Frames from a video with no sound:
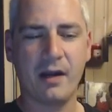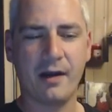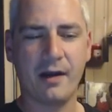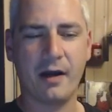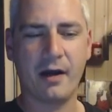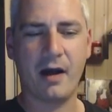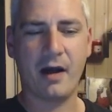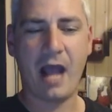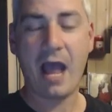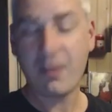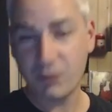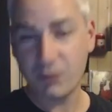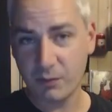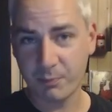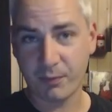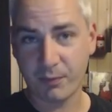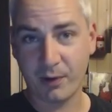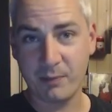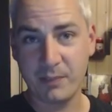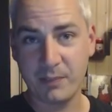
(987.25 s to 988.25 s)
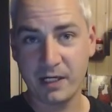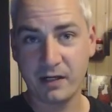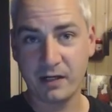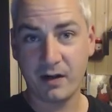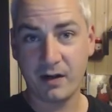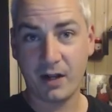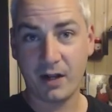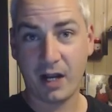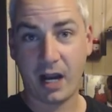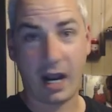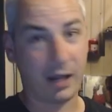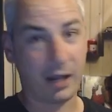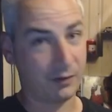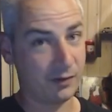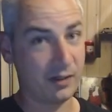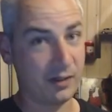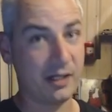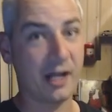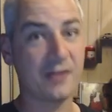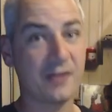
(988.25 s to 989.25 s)
at the premiere at
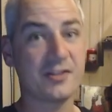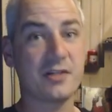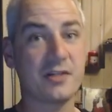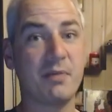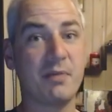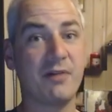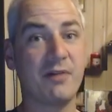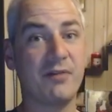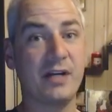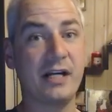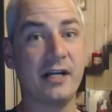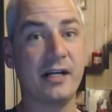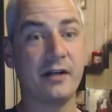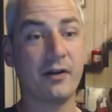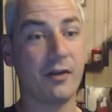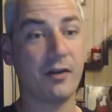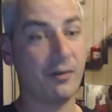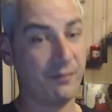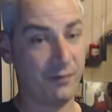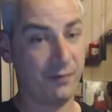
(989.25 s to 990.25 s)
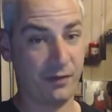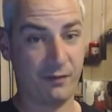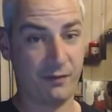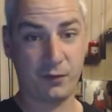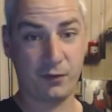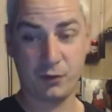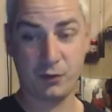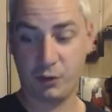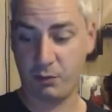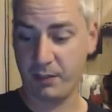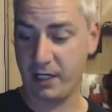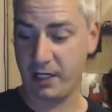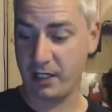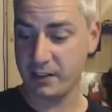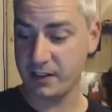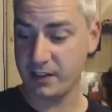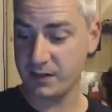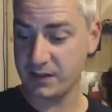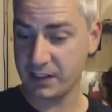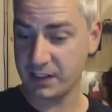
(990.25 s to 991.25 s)
the London Pavilion on the 5th of October
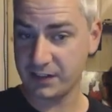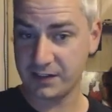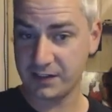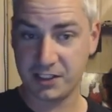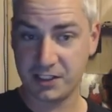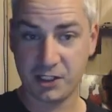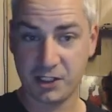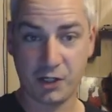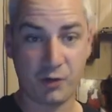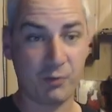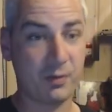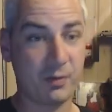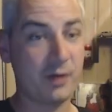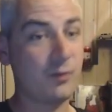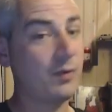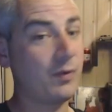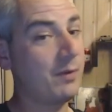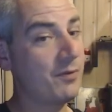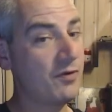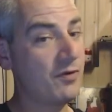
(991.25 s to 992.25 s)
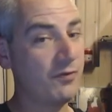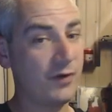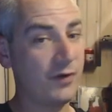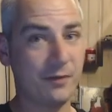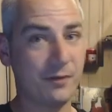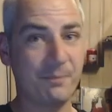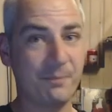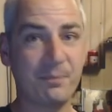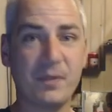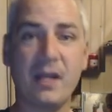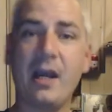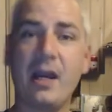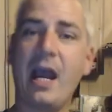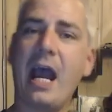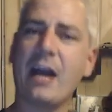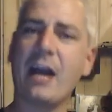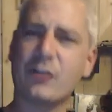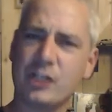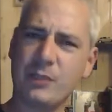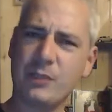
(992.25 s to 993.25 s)
1962. But if we move on,
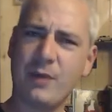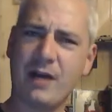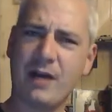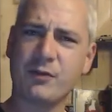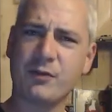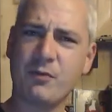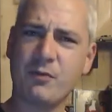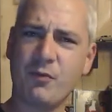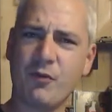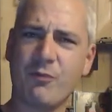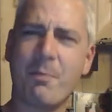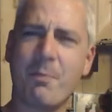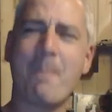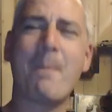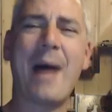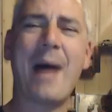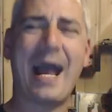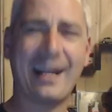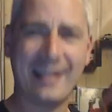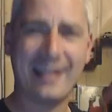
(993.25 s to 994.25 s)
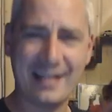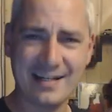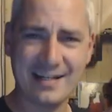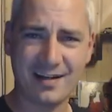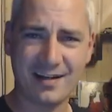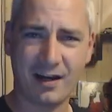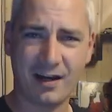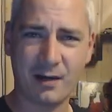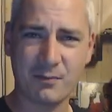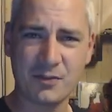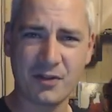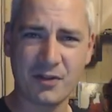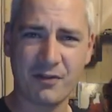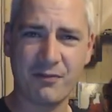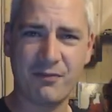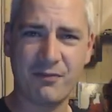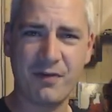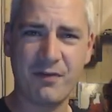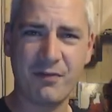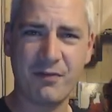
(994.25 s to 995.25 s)
actually we have to move back in time to the
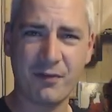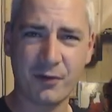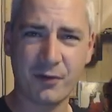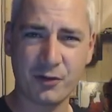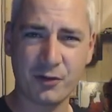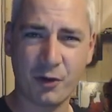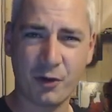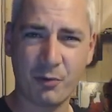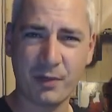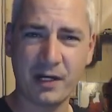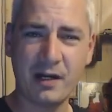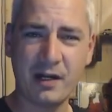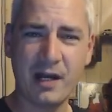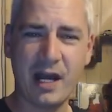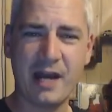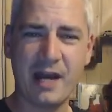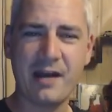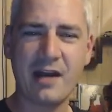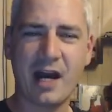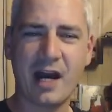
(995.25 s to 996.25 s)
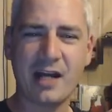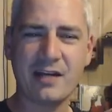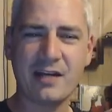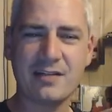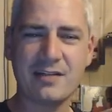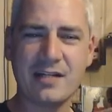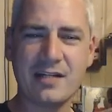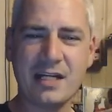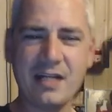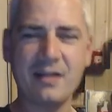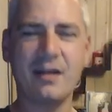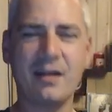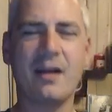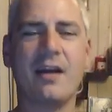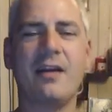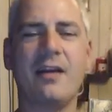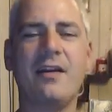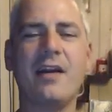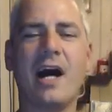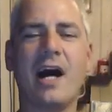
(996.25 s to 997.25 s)
5th of October
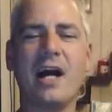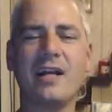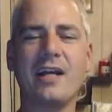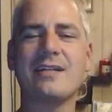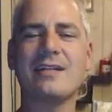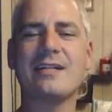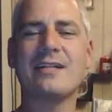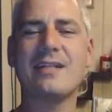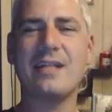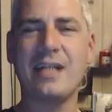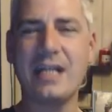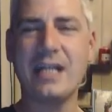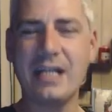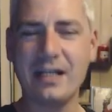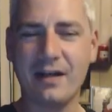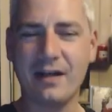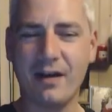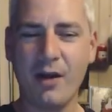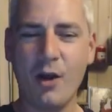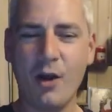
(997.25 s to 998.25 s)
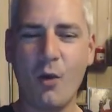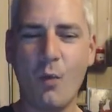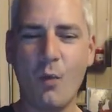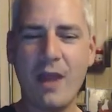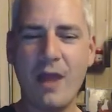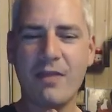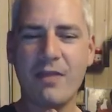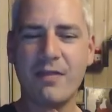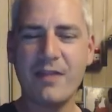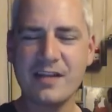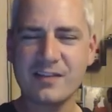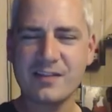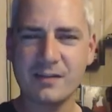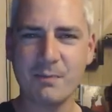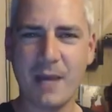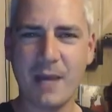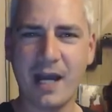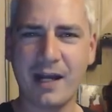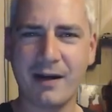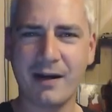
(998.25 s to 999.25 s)
1919, where this
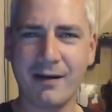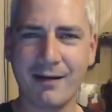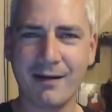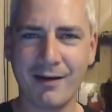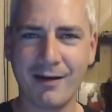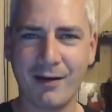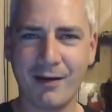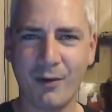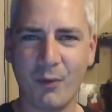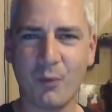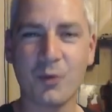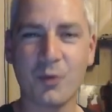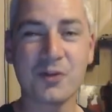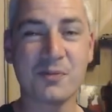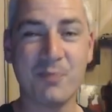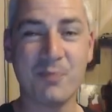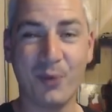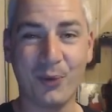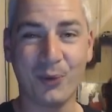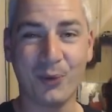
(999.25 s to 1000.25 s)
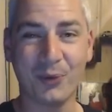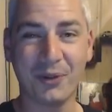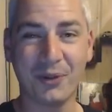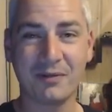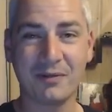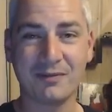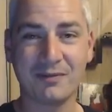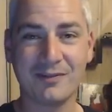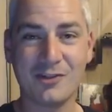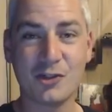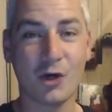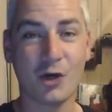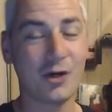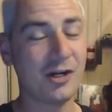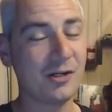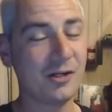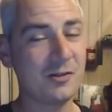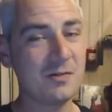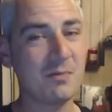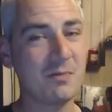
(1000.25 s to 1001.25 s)
man was born,
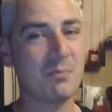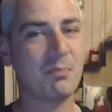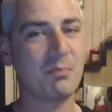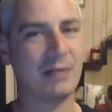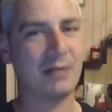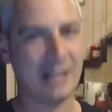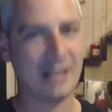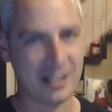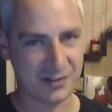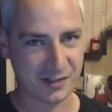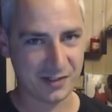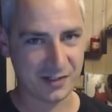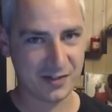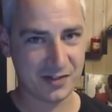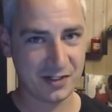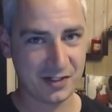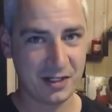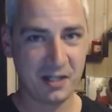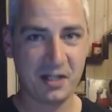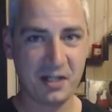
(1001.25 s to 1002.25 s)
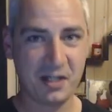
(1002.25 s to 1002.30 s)
Donald Pleasance.